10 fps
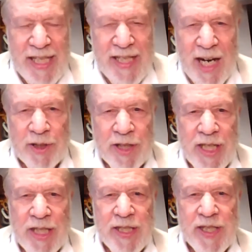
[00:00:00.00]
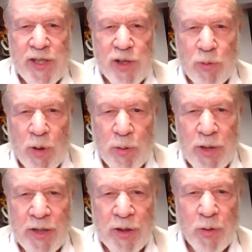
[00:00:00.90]
started in Cicero,
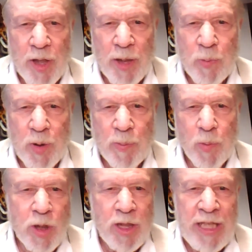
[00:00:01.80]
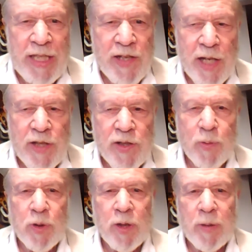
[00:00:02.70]
Illinois, with Morton East High
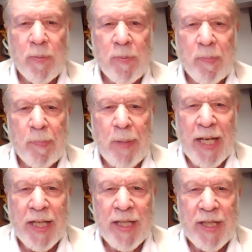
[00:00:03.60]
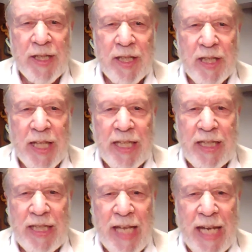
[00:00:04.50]
School back in the
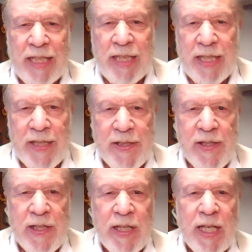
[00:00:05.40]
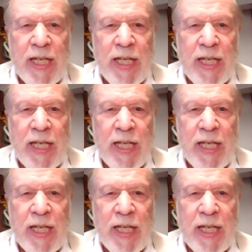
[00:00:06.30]
late 90s.